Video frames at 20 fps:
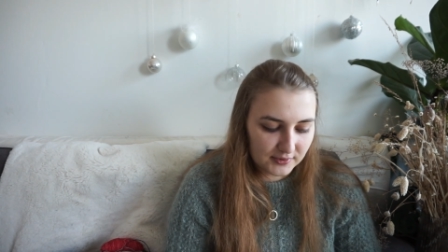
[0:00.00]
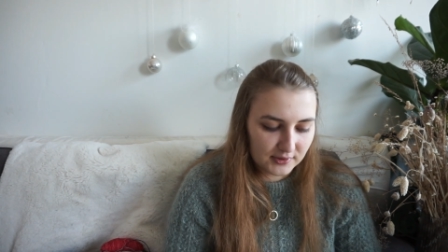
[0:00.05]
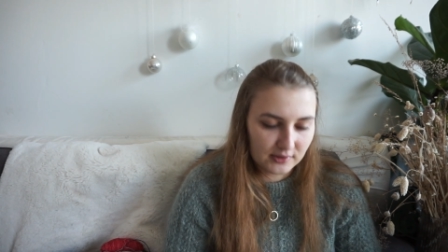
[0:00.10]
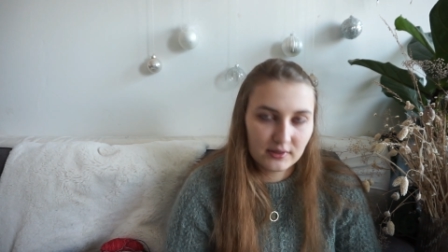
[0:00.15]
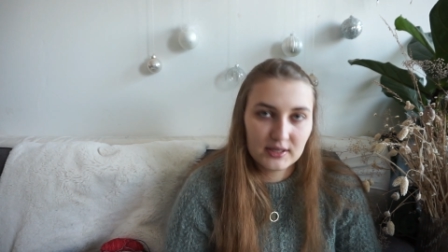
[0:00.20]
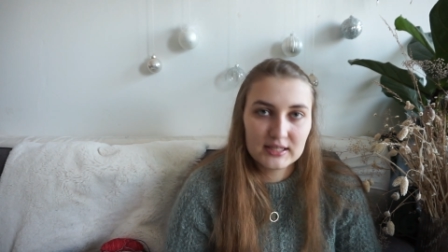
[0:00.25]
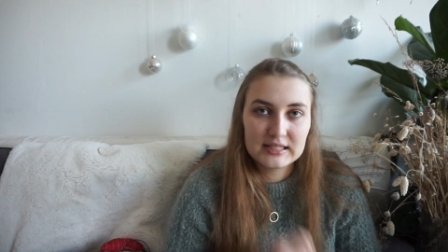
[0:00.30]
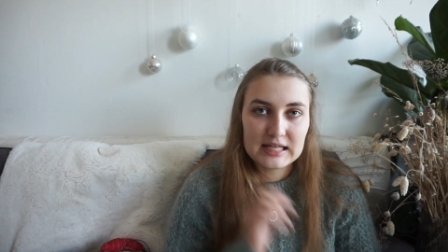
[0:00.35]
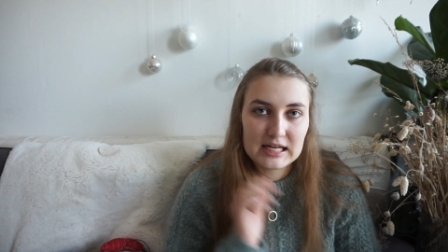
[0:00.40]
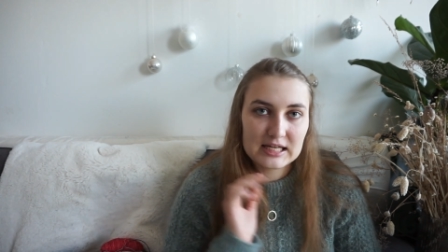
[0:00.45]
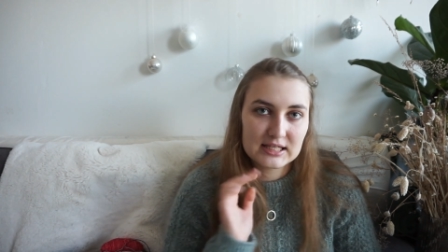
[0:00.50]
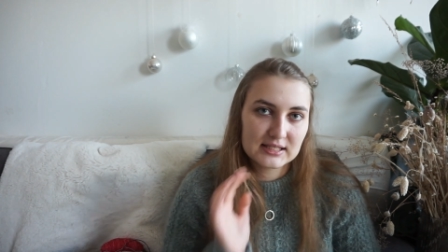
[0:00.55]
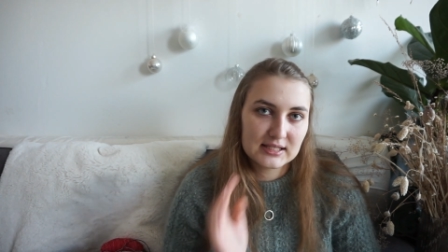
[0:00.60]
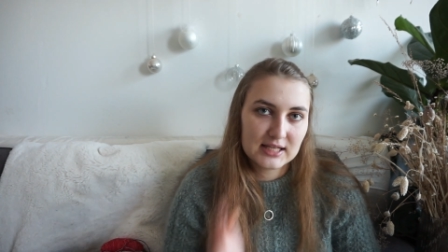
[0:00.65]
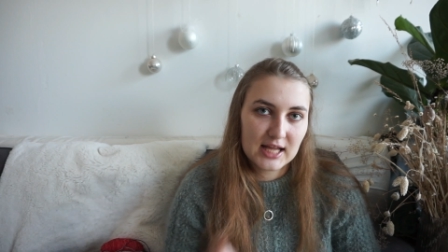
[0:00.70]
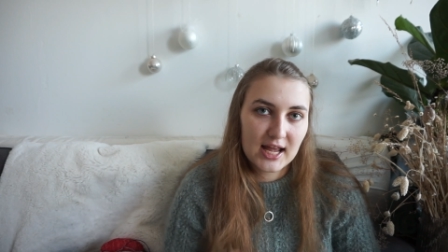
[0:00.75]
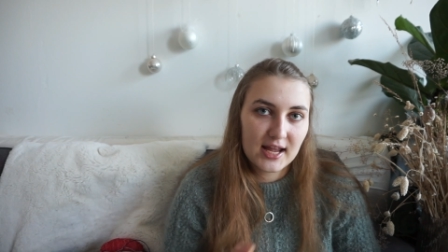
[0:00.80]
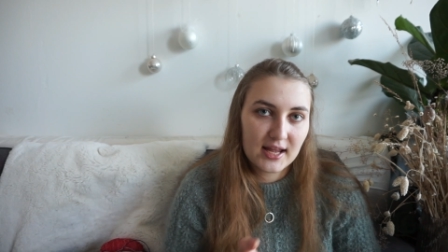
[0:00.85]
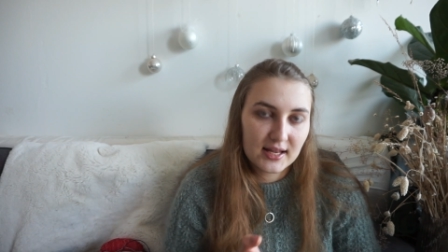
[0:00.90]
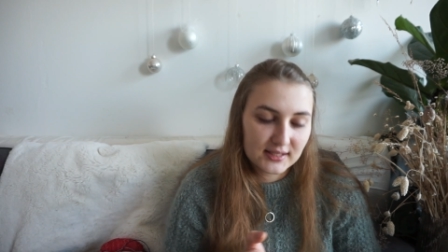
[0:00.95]
So as I
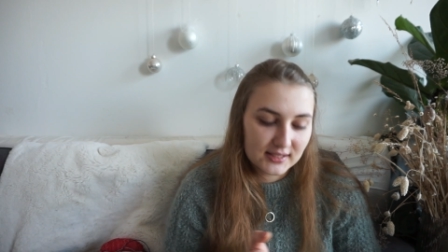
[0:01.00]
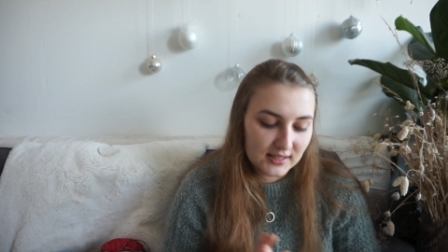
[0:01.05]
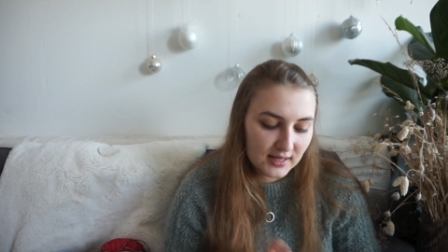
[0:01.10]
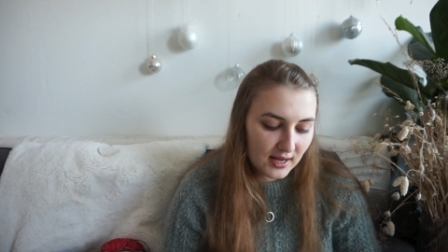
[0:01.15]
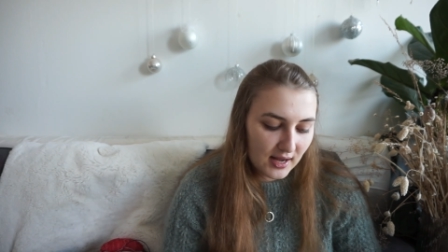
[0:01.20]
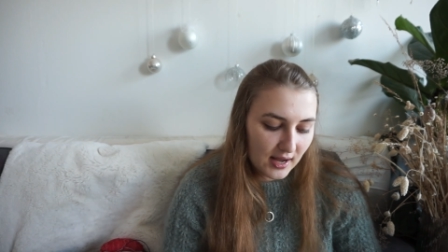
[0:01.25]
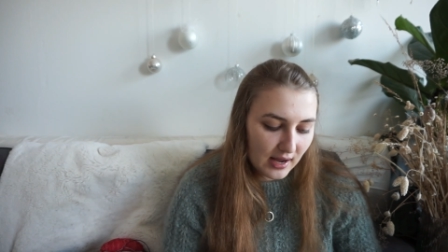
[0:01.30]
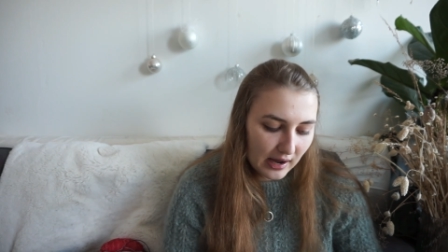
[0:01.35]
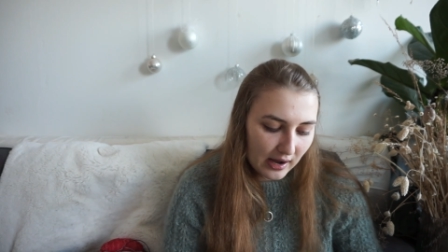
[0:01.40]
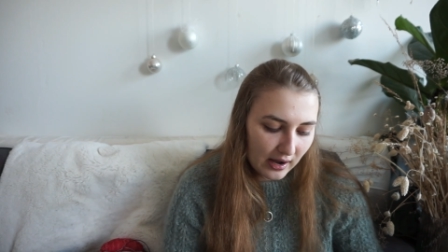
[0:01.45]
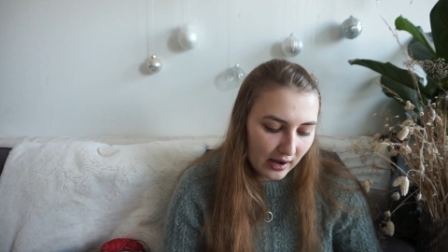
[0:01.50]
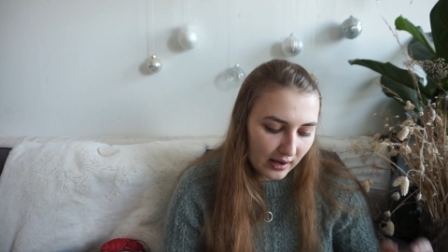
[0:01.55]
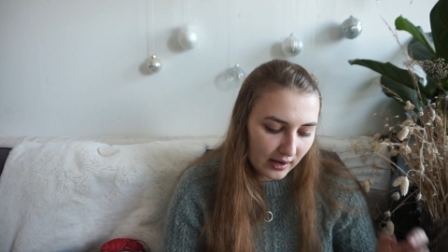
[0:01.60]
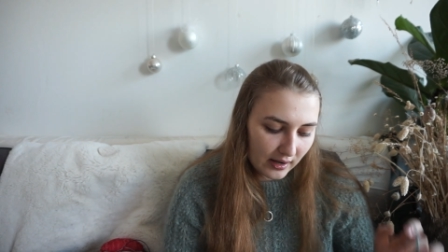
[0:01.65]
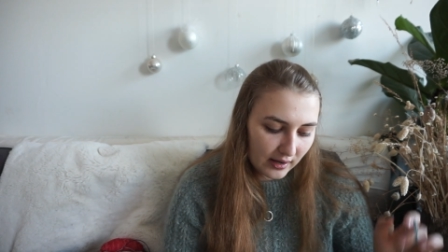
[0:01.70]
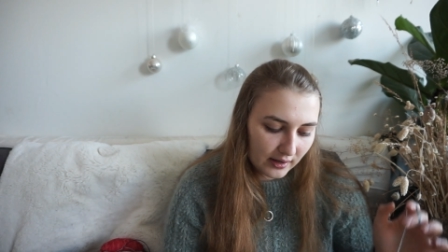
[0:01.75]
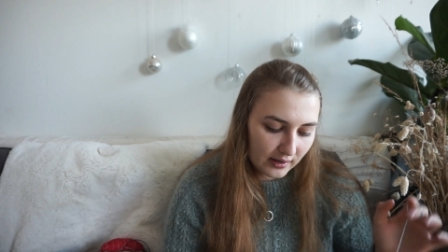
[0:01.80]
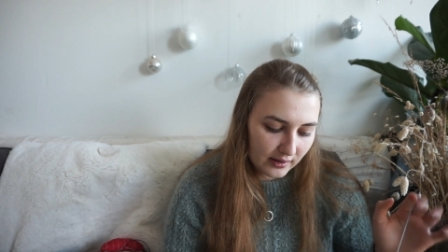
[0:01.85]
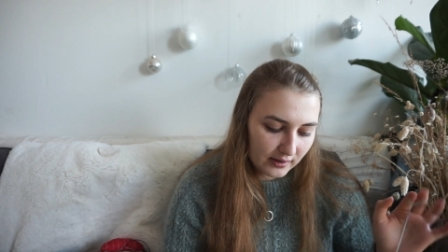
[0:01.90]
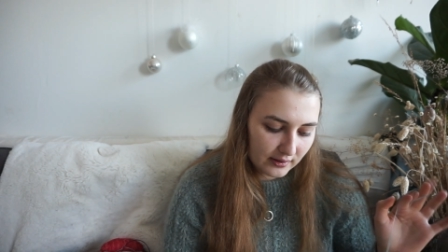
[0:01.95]
said,
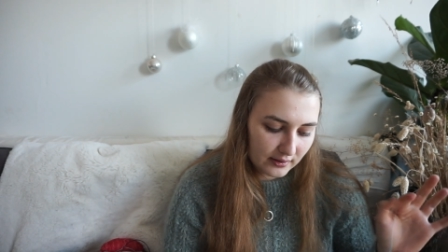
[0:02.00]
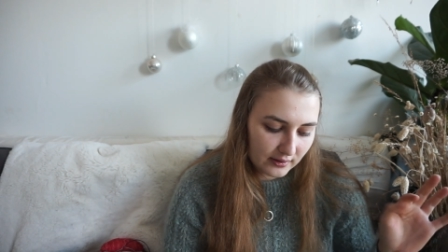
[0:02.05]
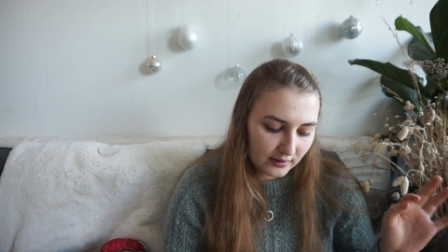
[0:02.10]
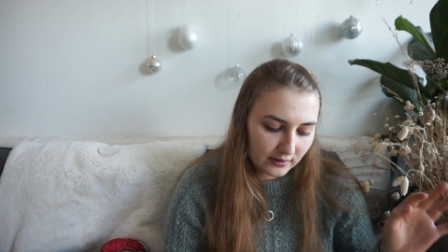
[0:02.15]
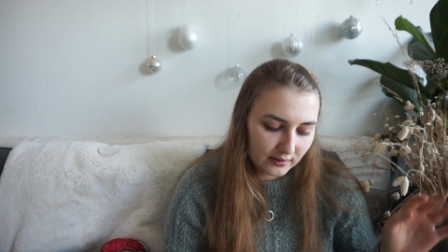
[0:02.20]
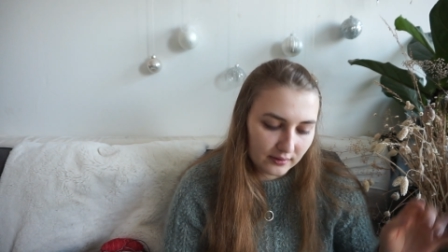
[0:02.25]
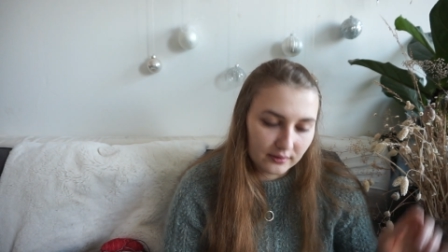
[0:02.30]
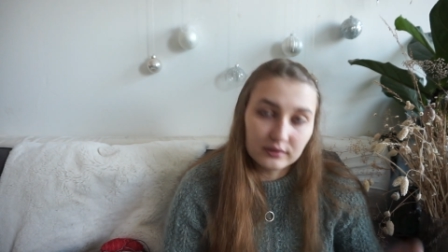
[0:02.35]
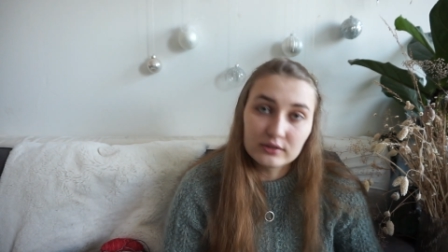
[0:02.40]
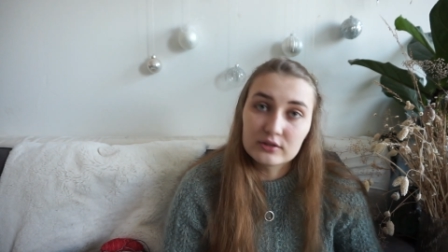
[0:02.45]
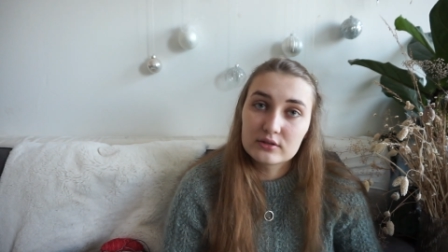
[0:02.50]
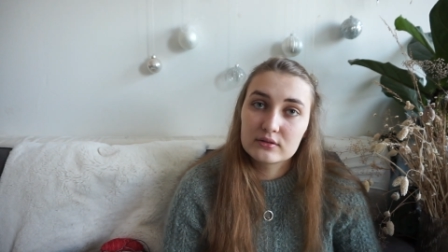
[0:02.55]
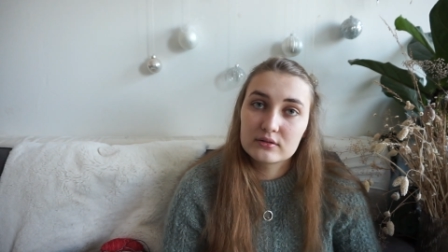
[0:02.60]
I'm